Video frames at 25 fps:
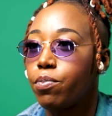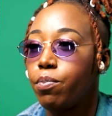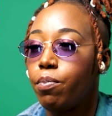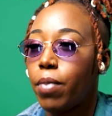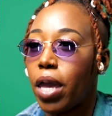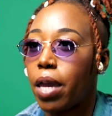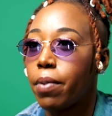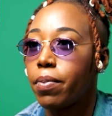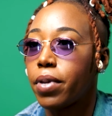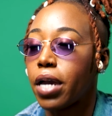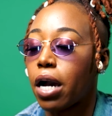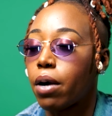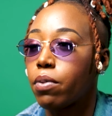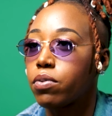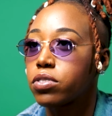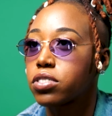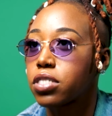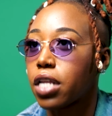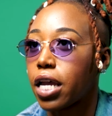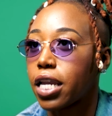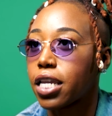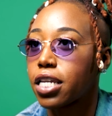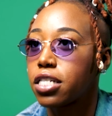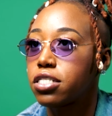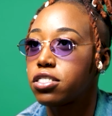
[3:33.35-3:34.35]
maybe I
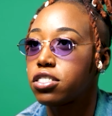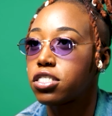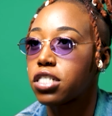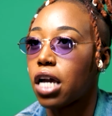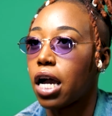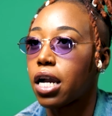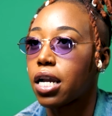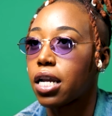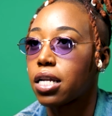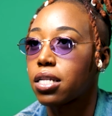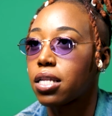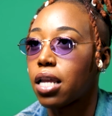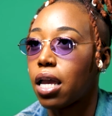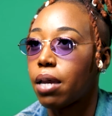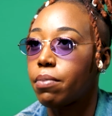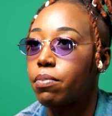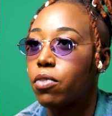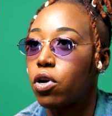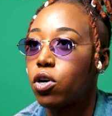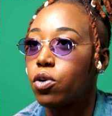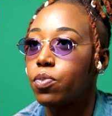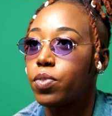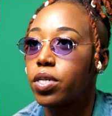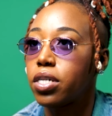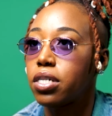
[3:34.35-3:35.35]
was like in shock at that
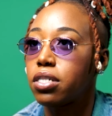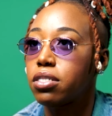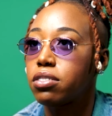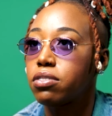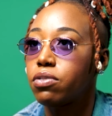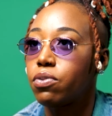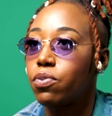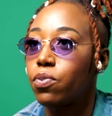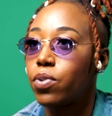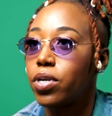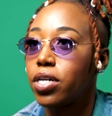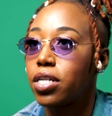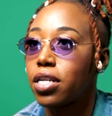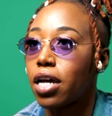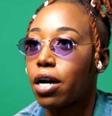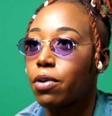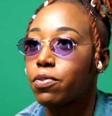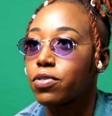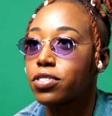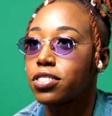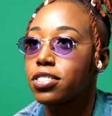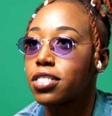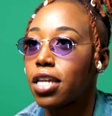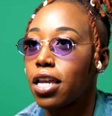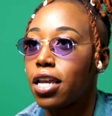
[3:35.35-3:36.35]
moment when I
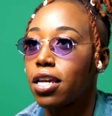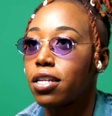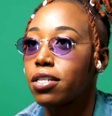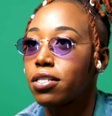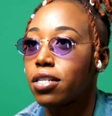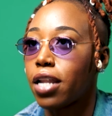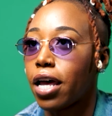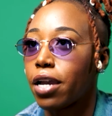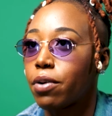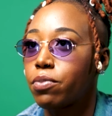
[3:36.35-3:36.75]
was saying,